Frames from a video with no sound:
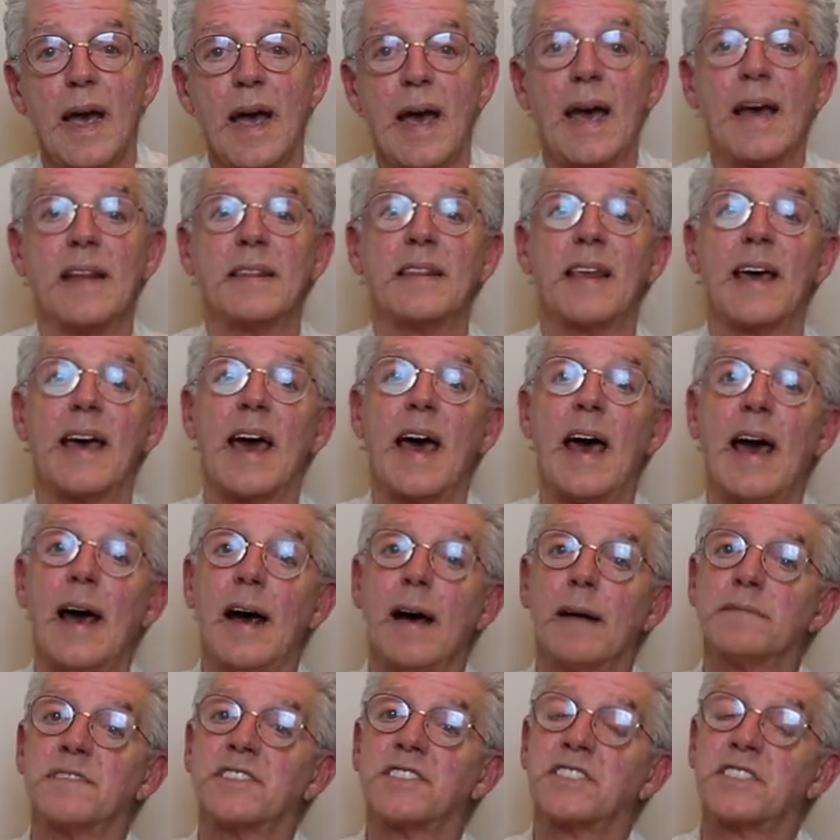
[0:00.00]
And they
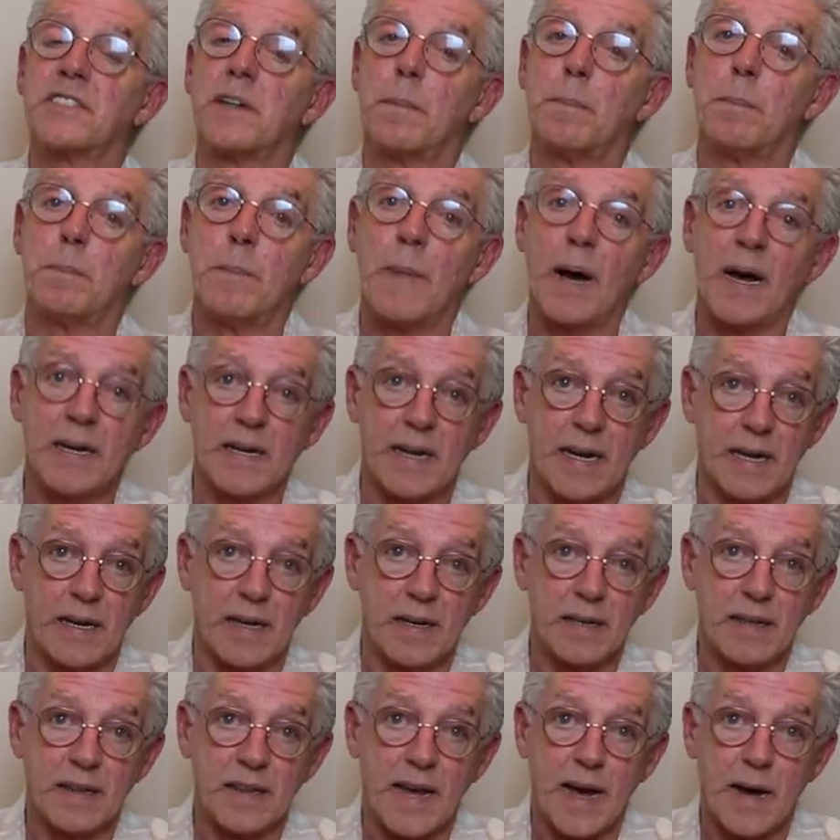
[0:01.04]
have some
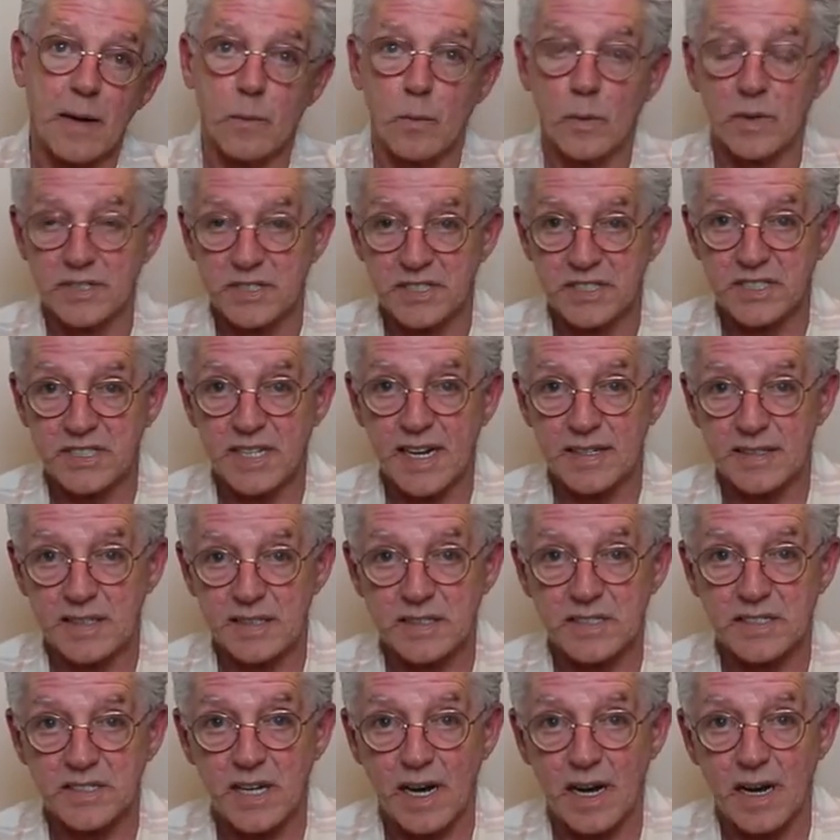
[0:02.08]
money that was set
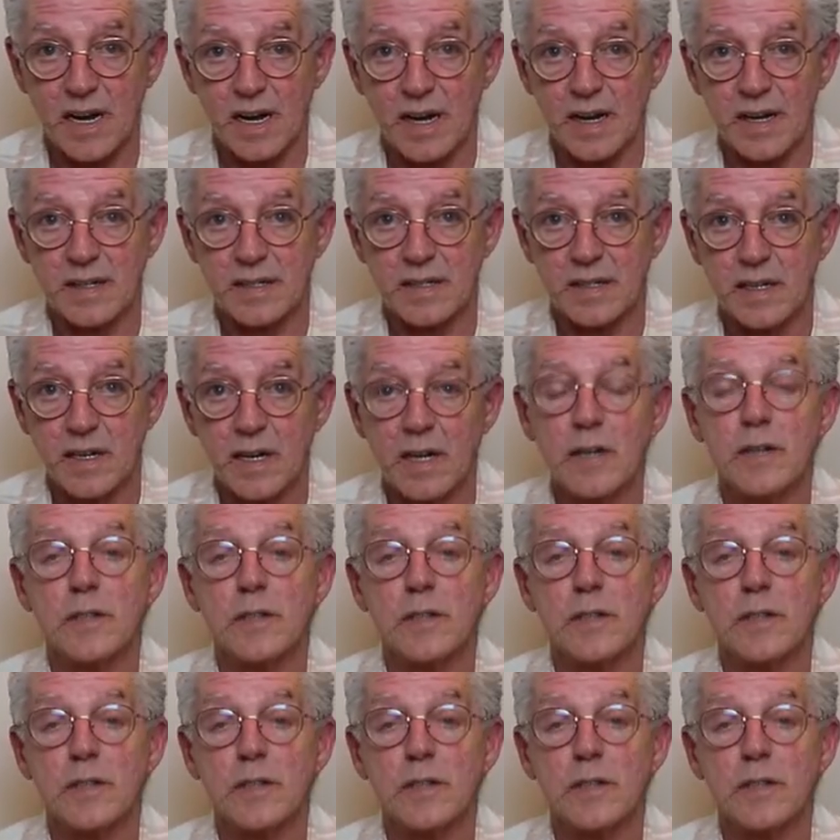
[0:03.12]
aside